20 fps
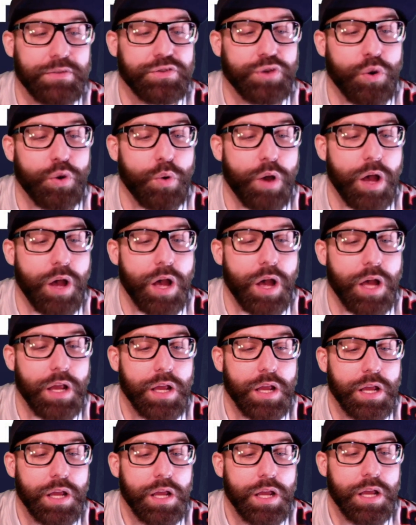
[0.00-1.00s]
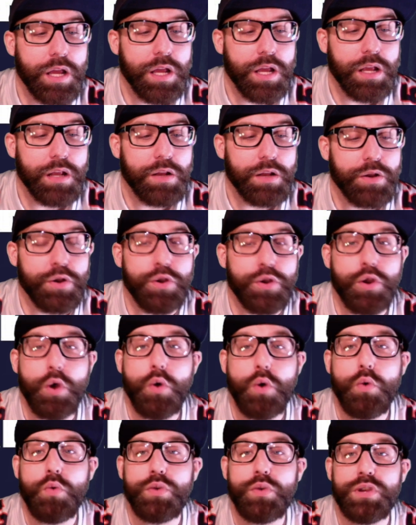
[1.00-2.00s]
So
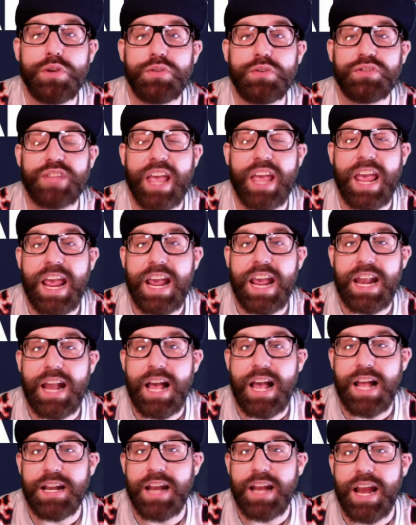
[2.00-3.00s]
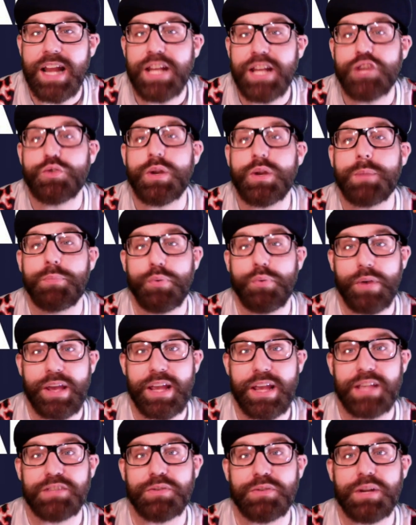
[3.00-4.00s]
no use to hanging on to any trick
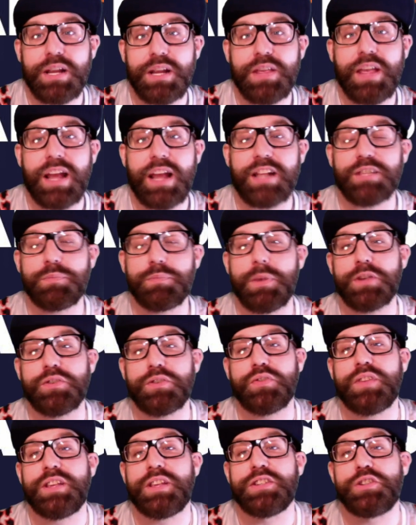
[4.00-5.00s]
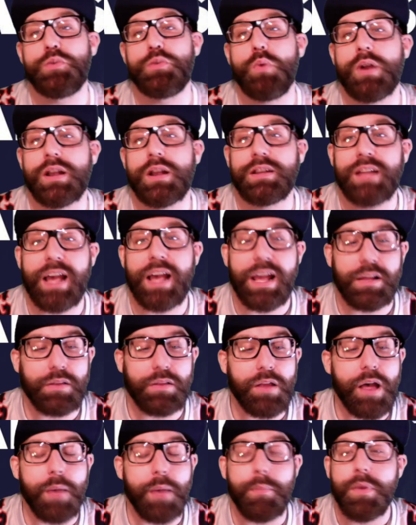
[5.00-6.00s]
plays or any kind of special things you want to
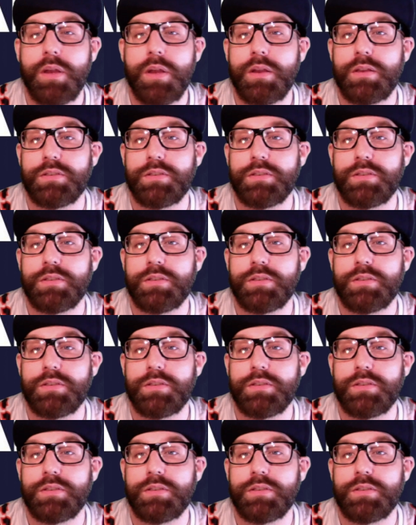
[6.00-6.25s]
dial up.